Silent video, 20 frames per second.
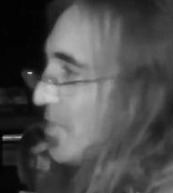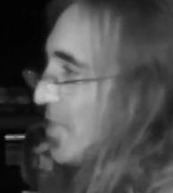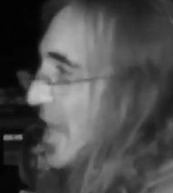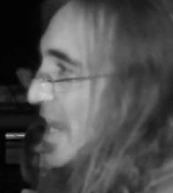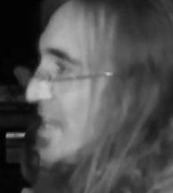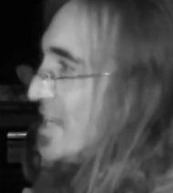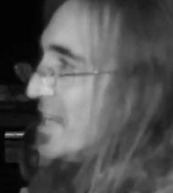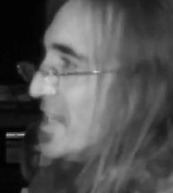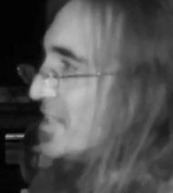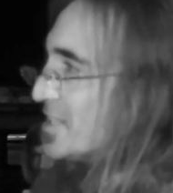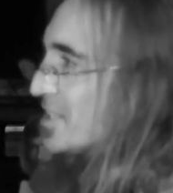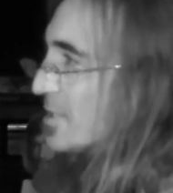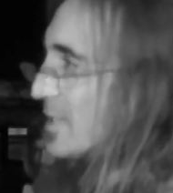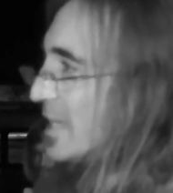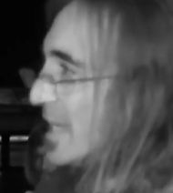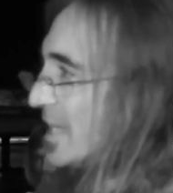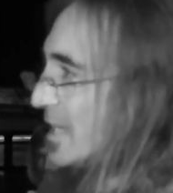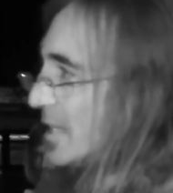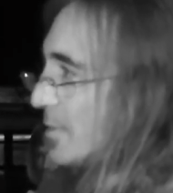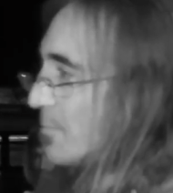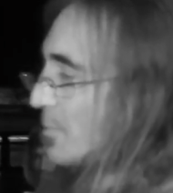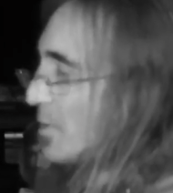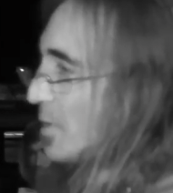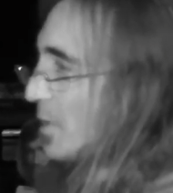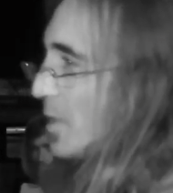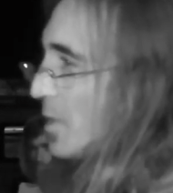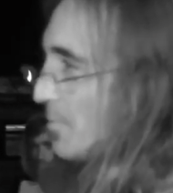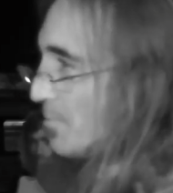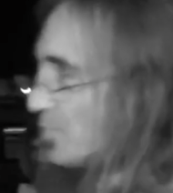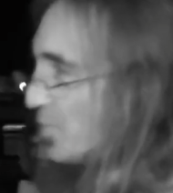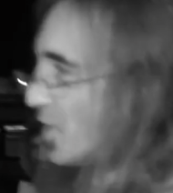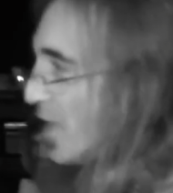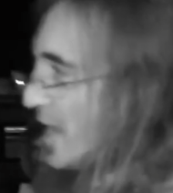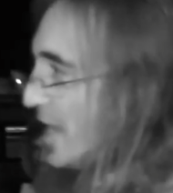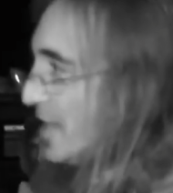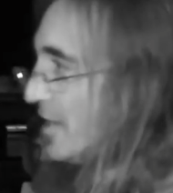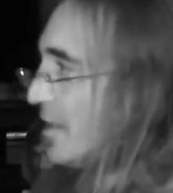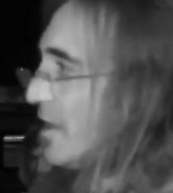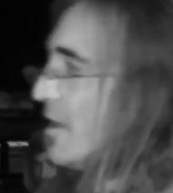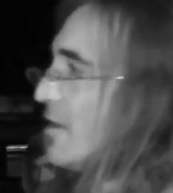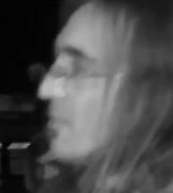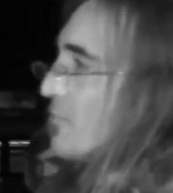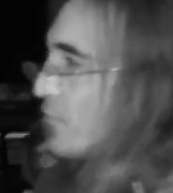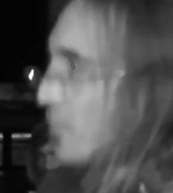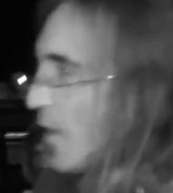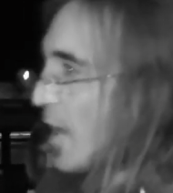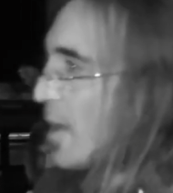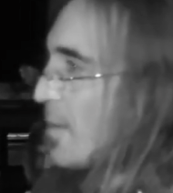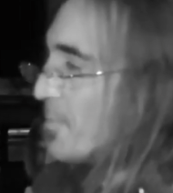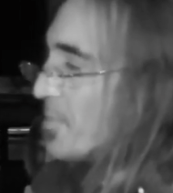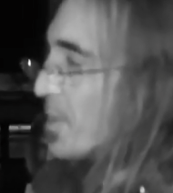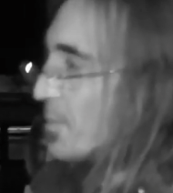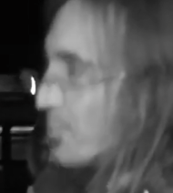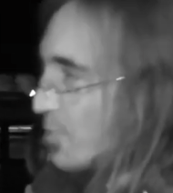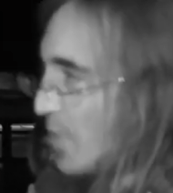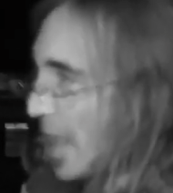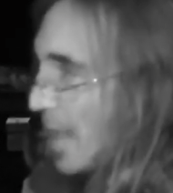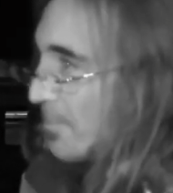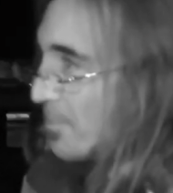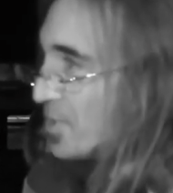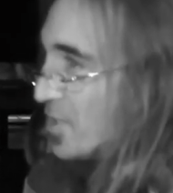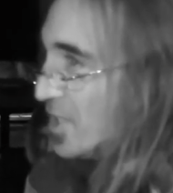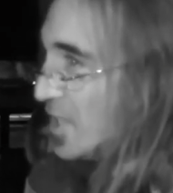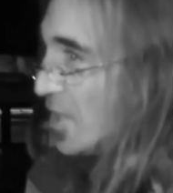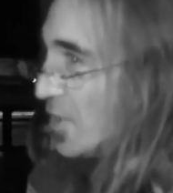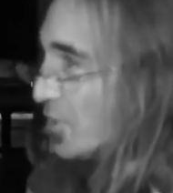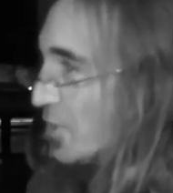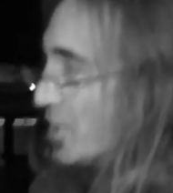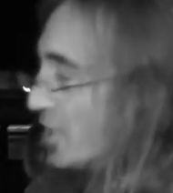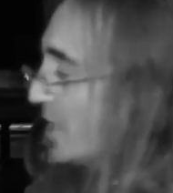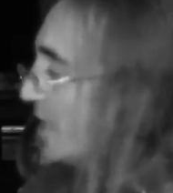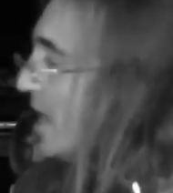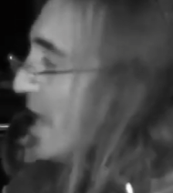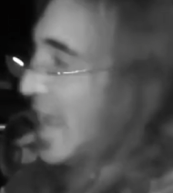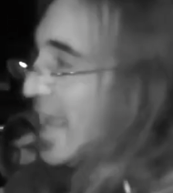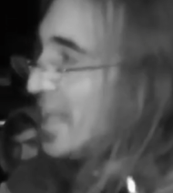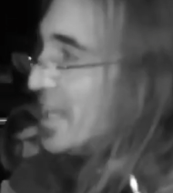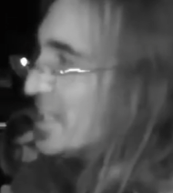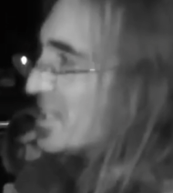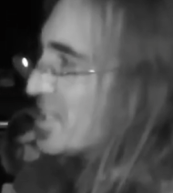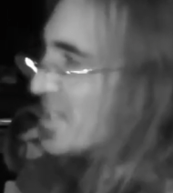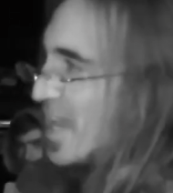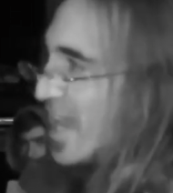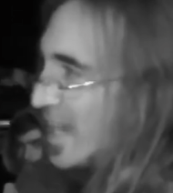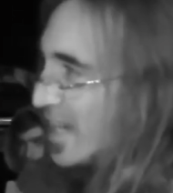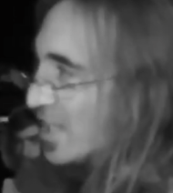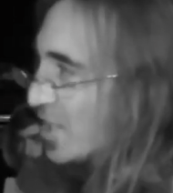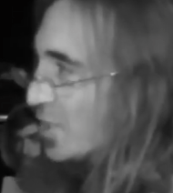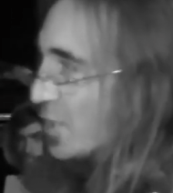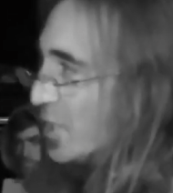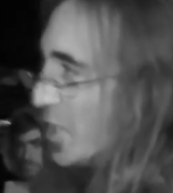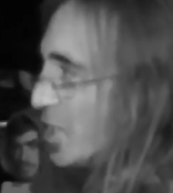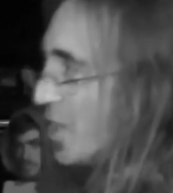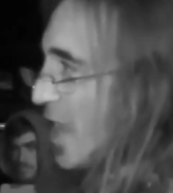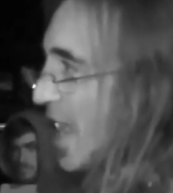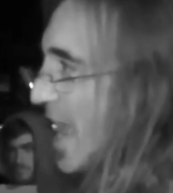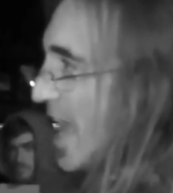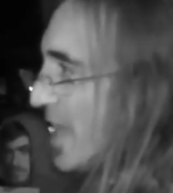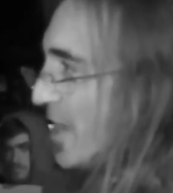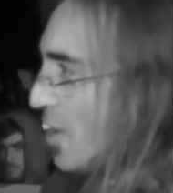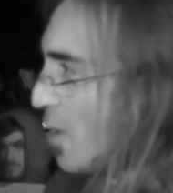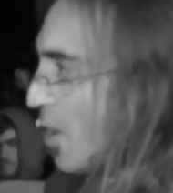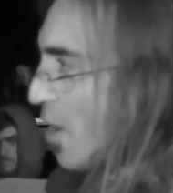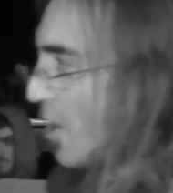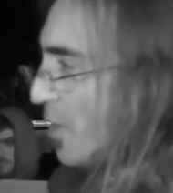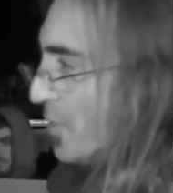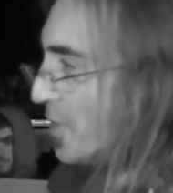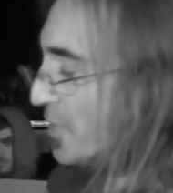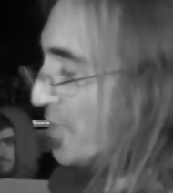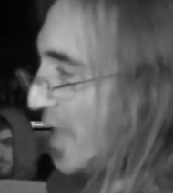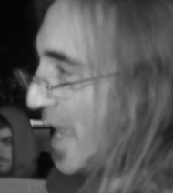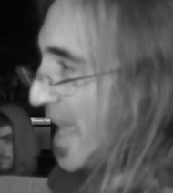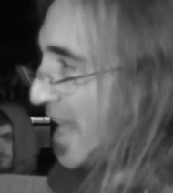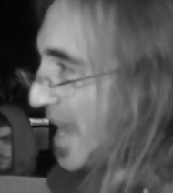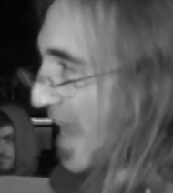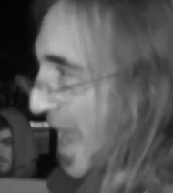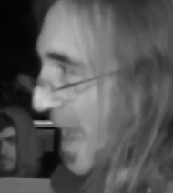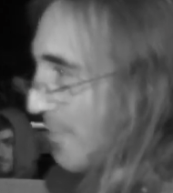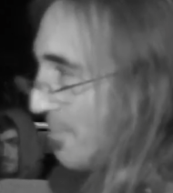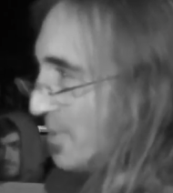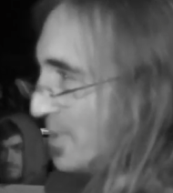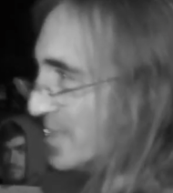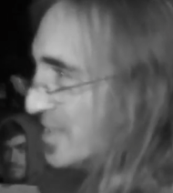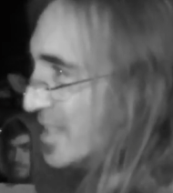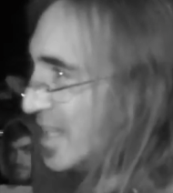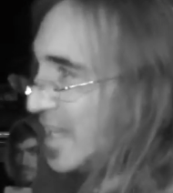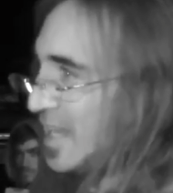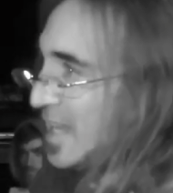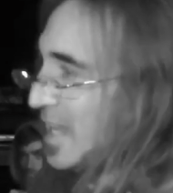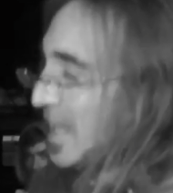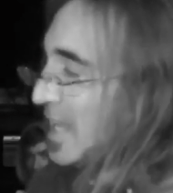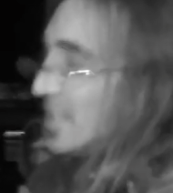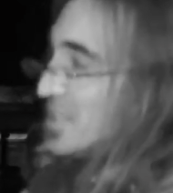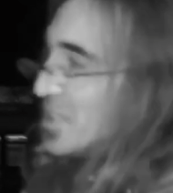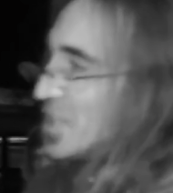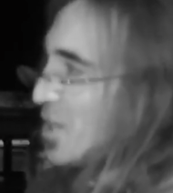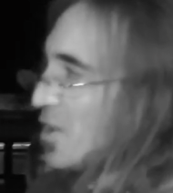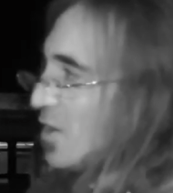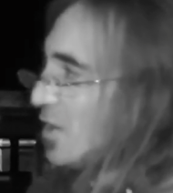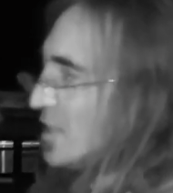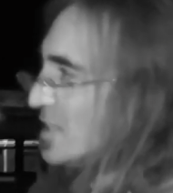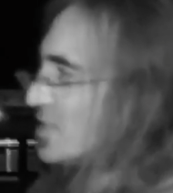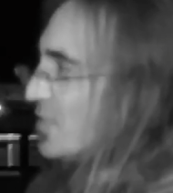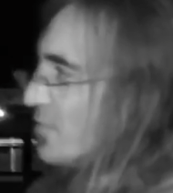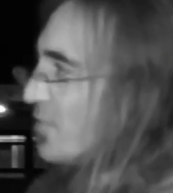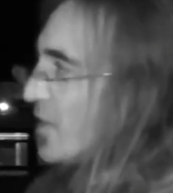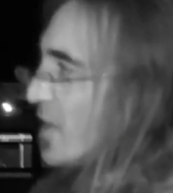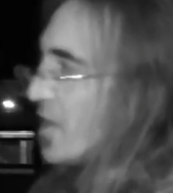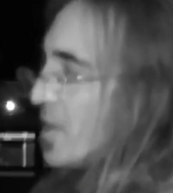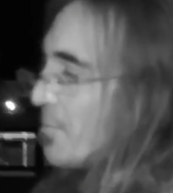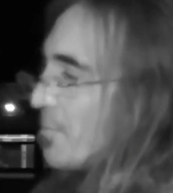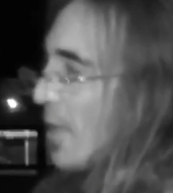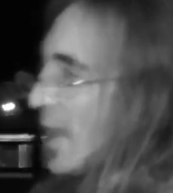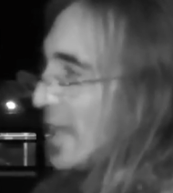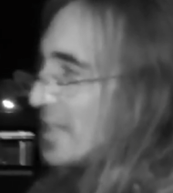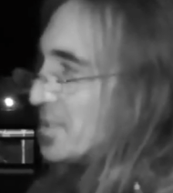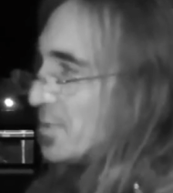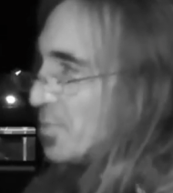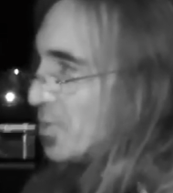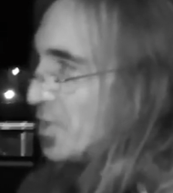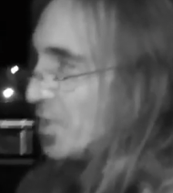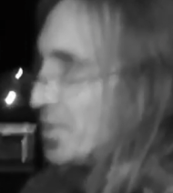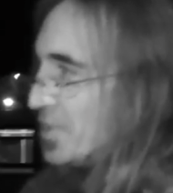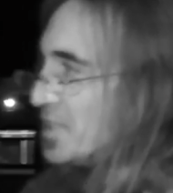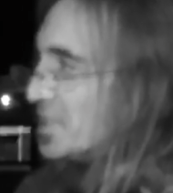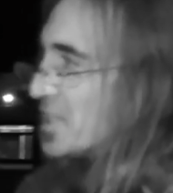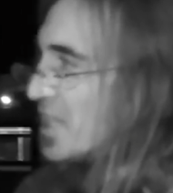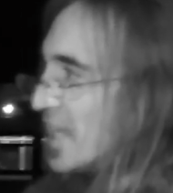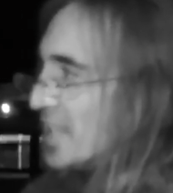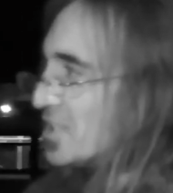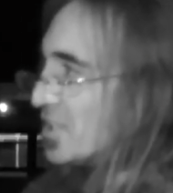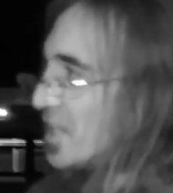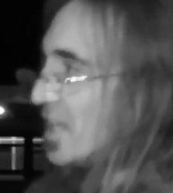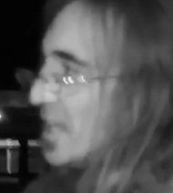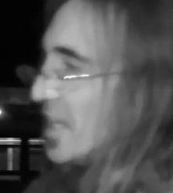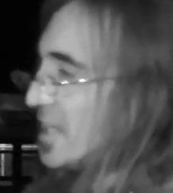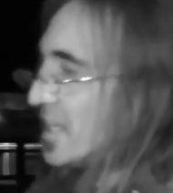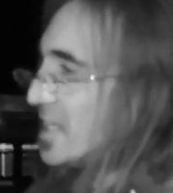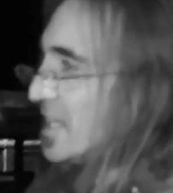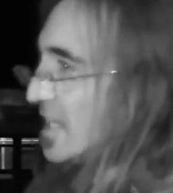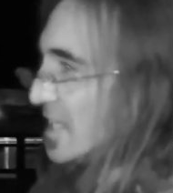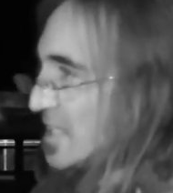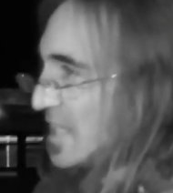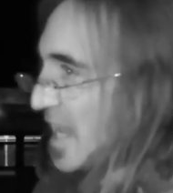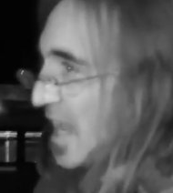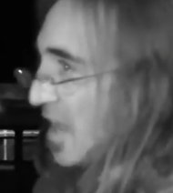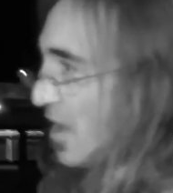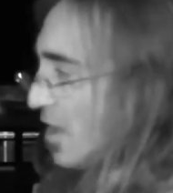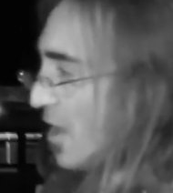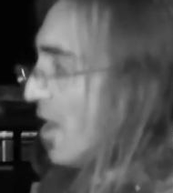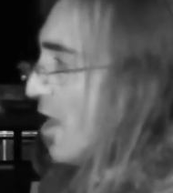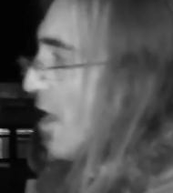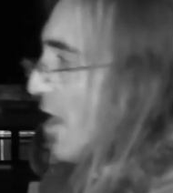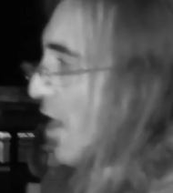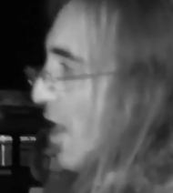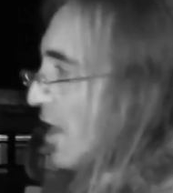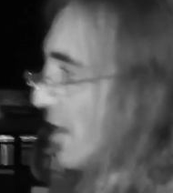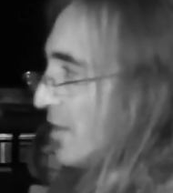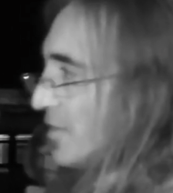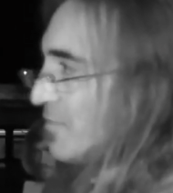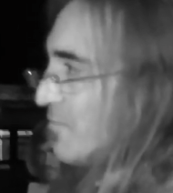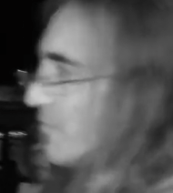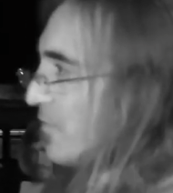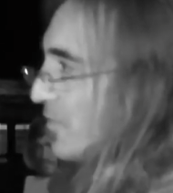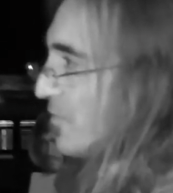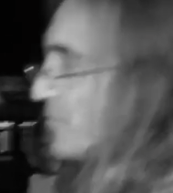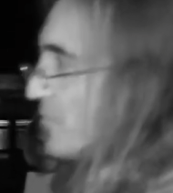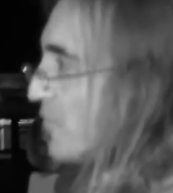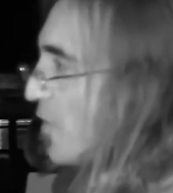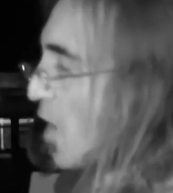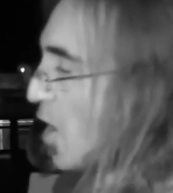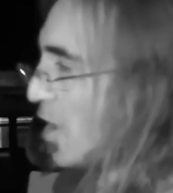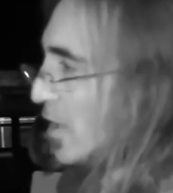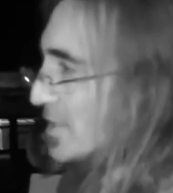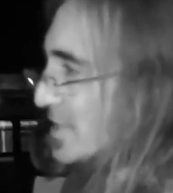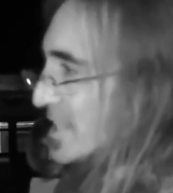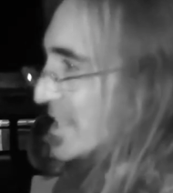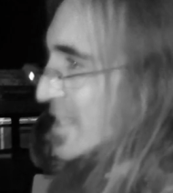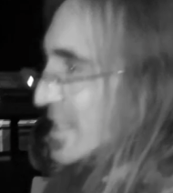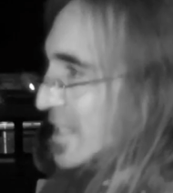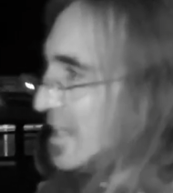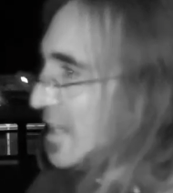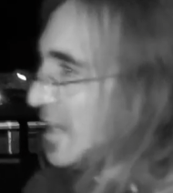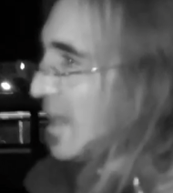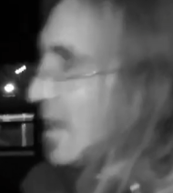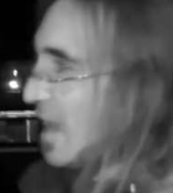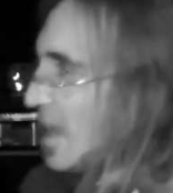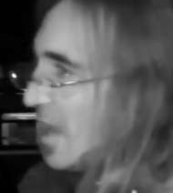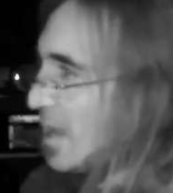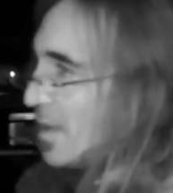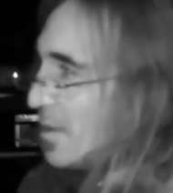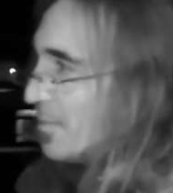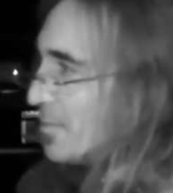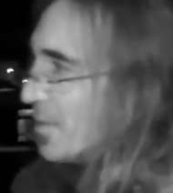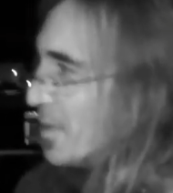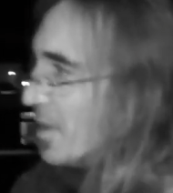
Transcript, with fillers: they need to get a complaint from the property owner. And it's not clear at all that that happened. And so it's very possible that these guys are getting kicked out on false, uh,